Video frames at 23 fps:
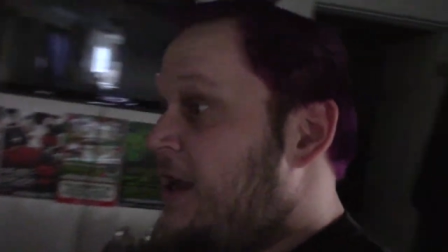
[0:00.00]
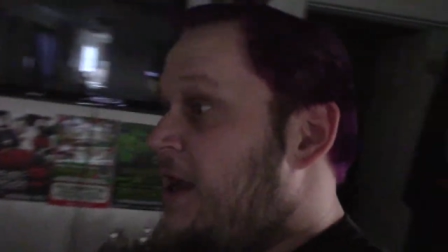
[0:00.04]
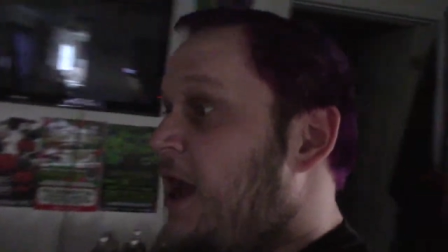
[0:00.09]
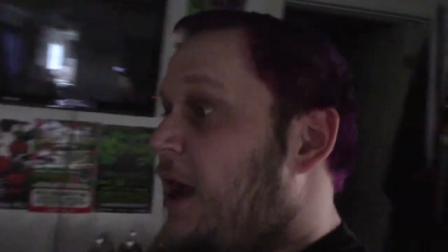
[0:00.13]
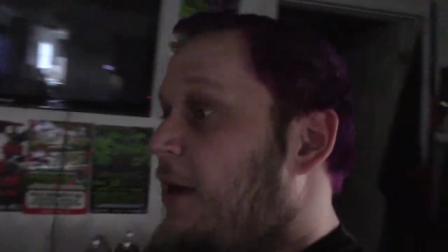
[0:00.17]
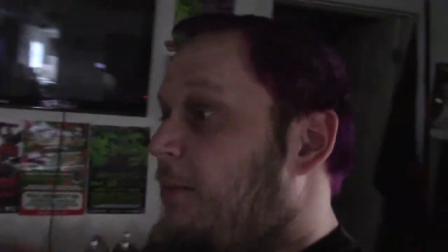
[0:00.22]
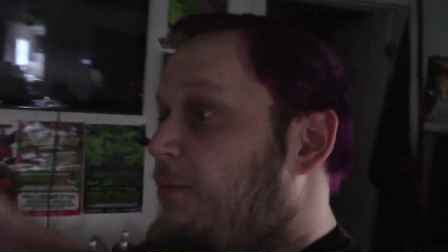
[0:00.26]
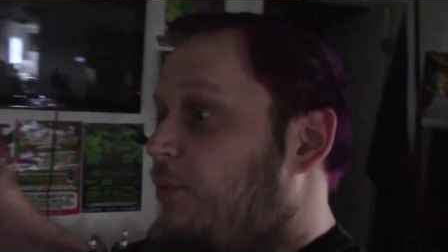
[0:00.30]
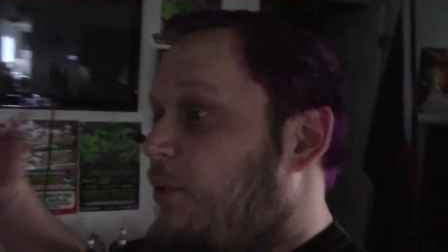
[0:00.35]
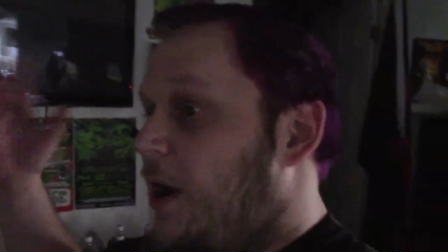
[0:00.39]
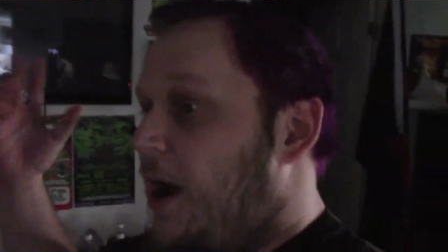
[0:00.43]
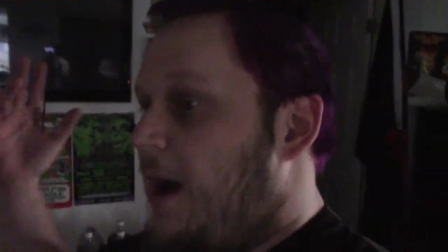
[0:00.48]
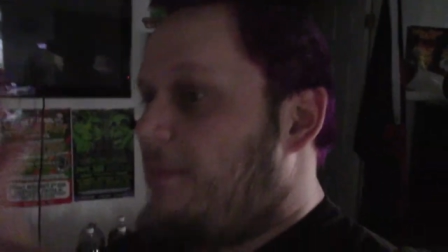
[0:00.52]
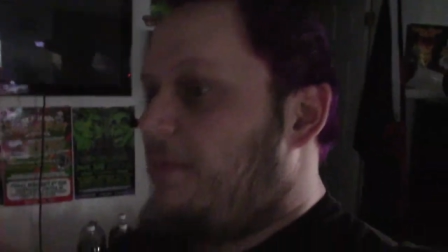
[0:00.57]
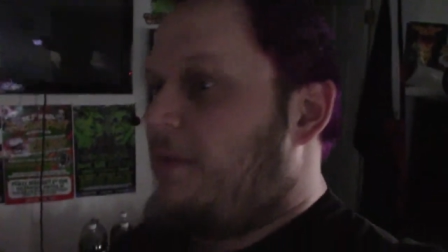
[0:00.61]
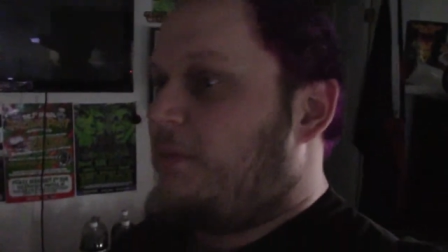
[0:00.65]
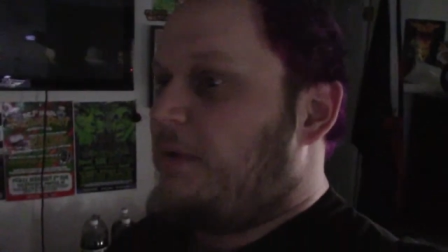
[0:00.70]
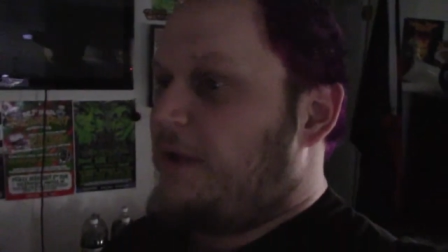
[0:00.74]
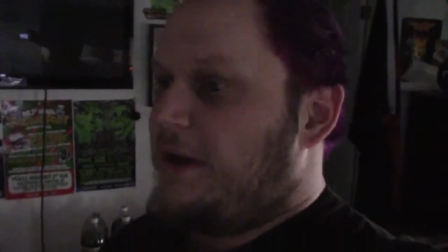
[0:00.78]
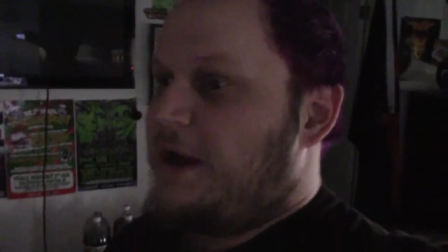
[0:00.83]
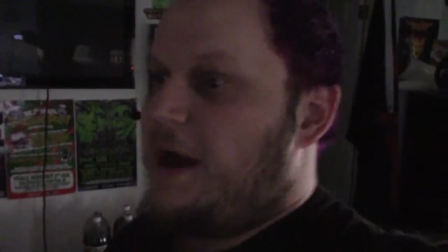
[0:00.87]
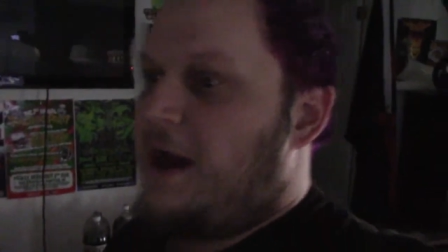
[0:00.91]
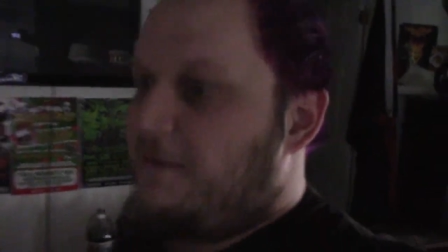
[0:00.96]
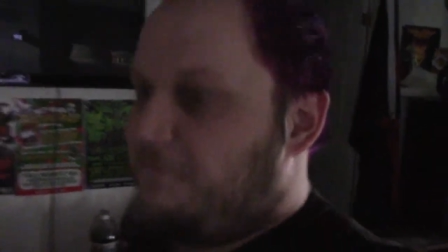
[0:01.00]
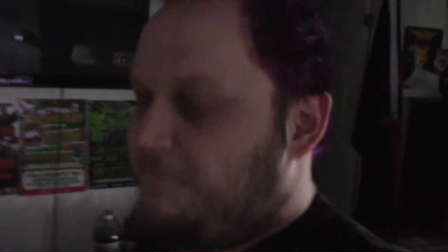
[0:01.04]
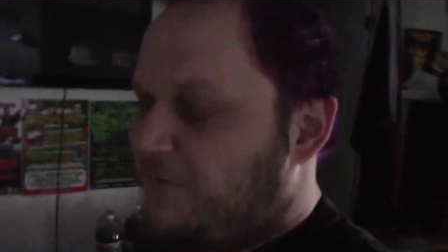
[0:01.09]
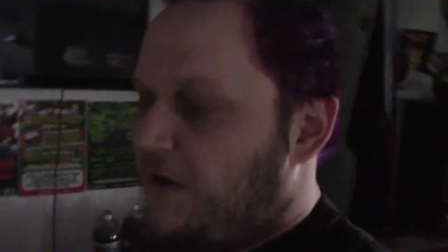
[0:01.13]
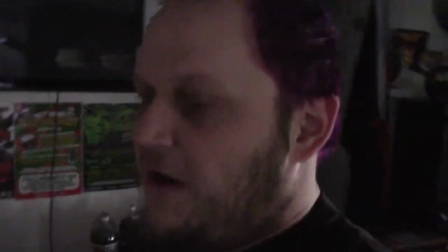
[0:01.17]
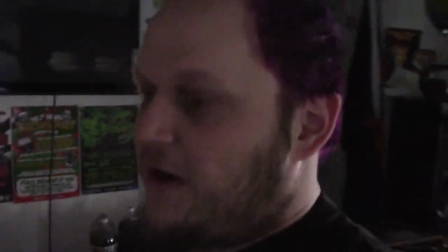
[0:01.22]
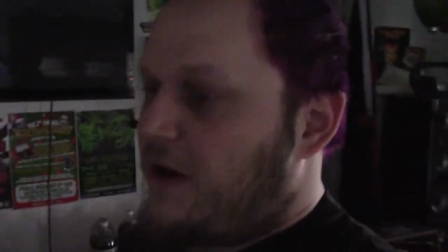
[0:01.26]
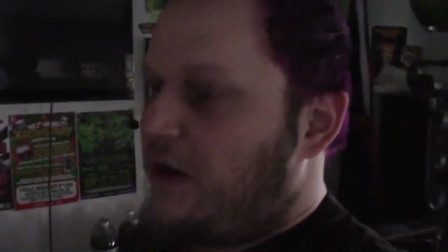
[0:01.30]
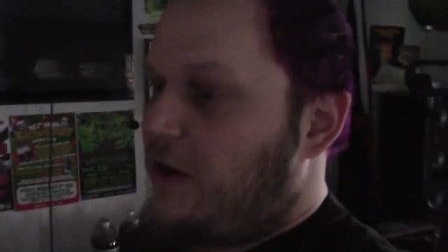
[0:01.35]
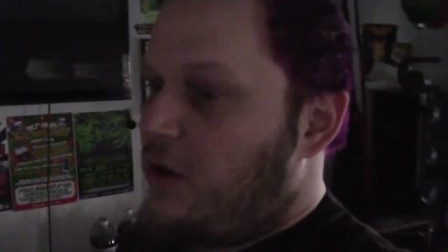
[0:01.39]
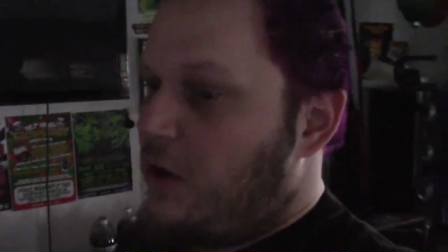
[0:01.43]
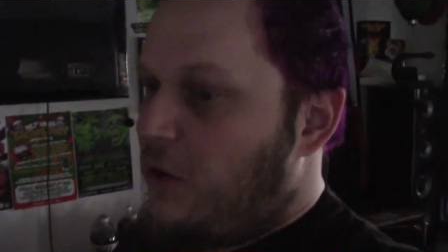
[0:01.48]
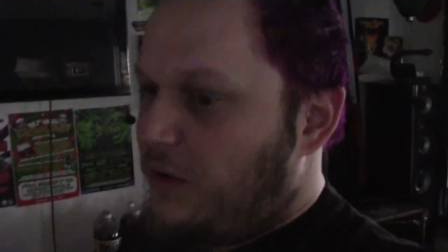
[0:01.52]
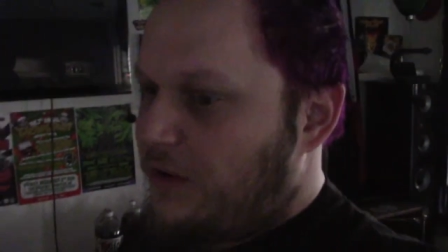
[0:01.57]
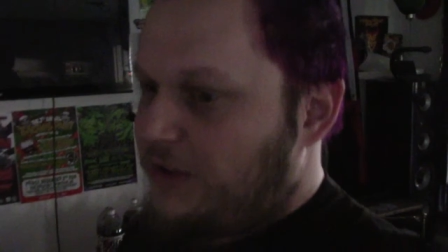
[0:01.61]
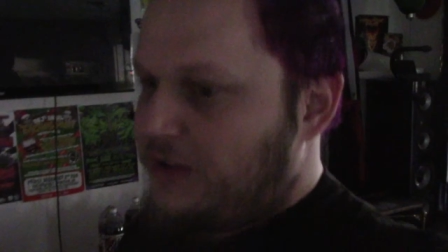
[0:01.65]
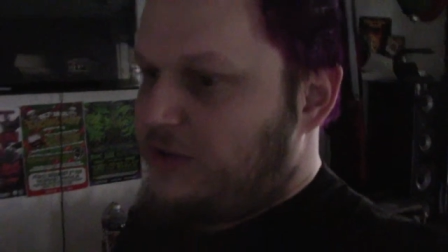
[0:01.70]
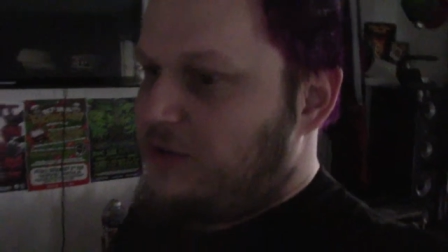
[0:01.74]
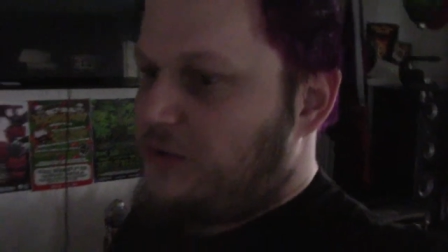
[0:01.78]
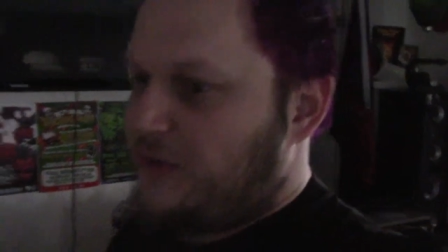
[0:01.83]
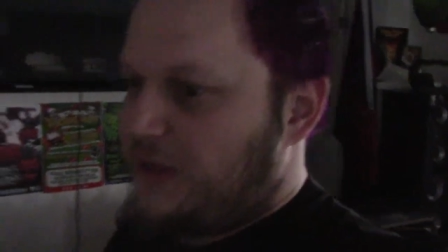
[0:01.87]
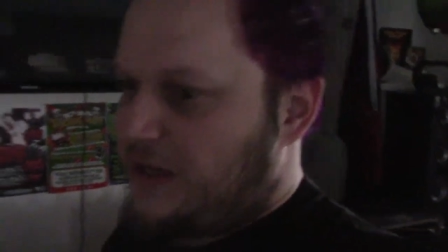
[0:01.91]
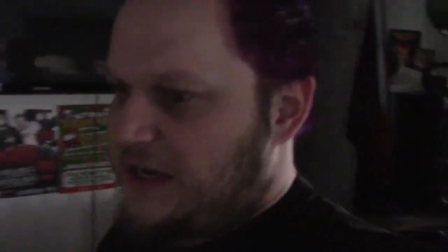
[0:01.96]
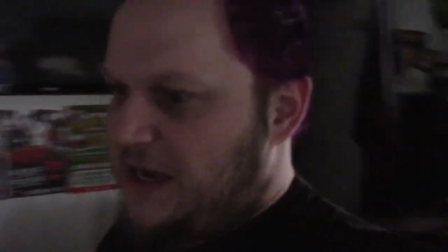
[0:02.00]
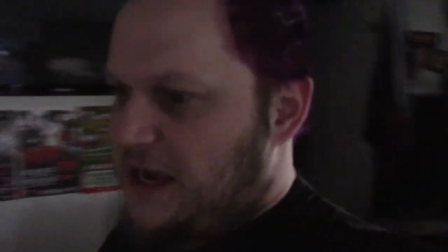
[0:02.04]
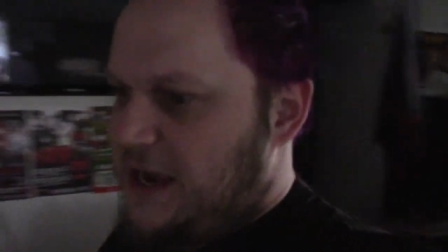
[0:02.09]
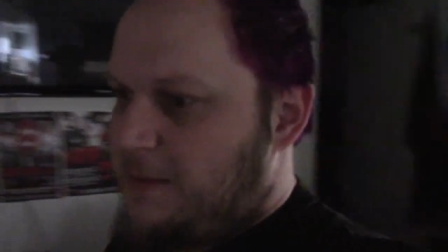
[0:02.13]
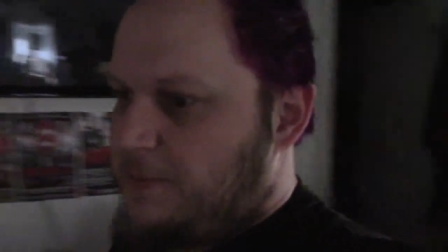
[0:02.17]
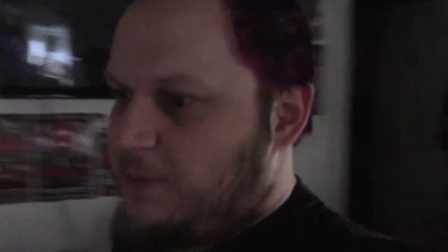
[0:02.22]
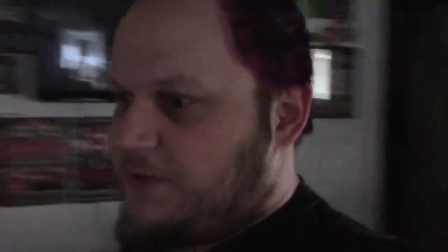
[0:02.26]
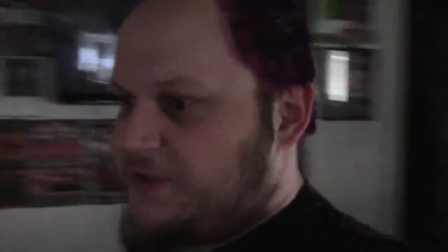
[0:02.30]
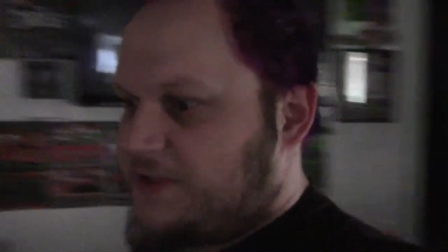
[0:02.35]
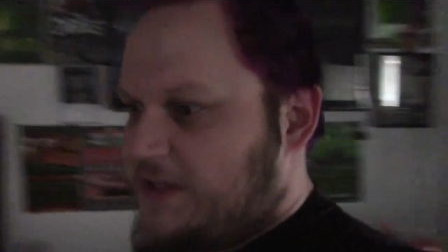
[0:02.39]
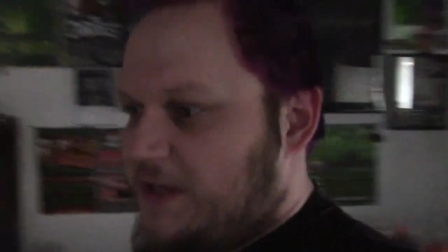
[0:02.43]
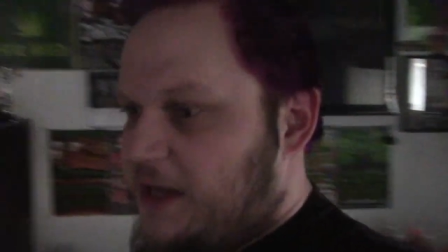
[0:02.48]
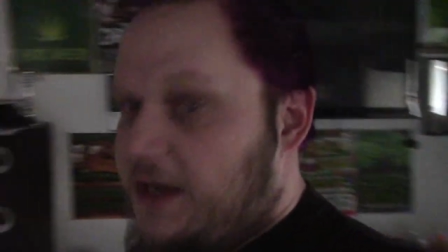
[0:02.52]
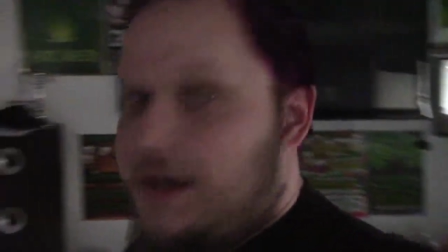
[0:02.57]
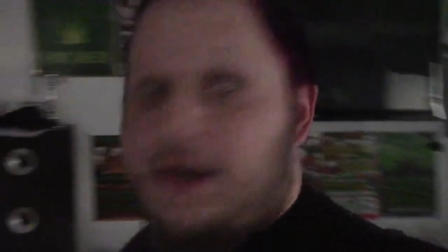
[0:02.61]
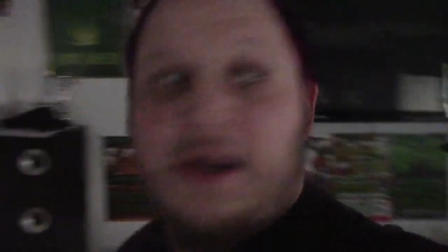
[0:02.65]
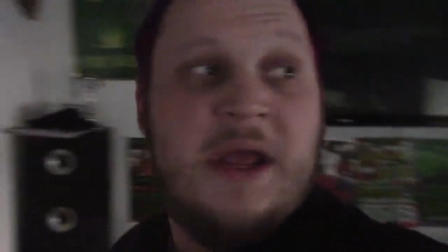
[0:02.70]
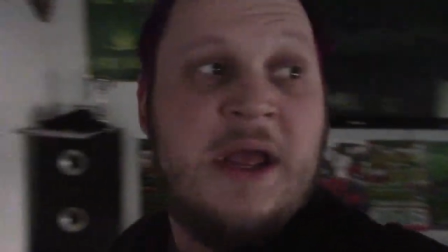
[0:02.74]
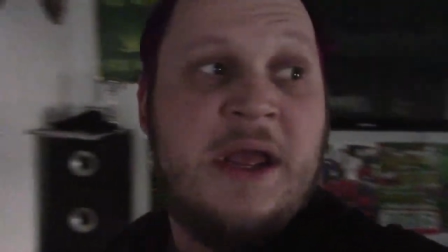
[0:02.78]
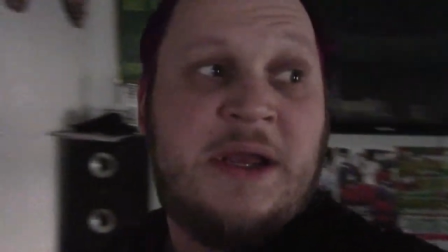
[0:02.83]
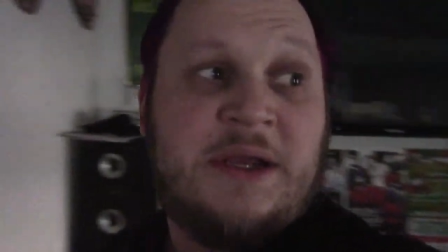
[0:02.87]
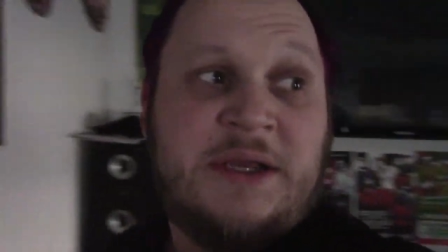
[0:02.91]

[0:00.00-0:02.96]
I'm probably not fucking going to do the camper tonight